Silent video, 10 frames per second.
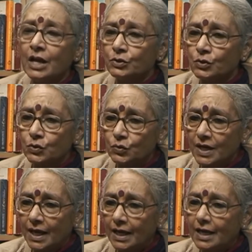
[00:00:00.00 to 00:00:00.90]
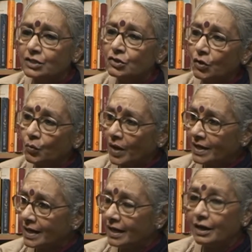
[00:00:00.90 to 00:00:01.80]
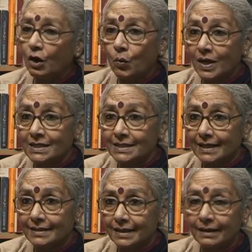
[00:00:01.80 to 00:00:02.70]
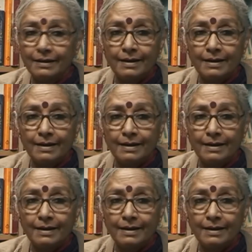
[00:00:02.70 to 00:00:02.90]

So today it's not one area or one sector,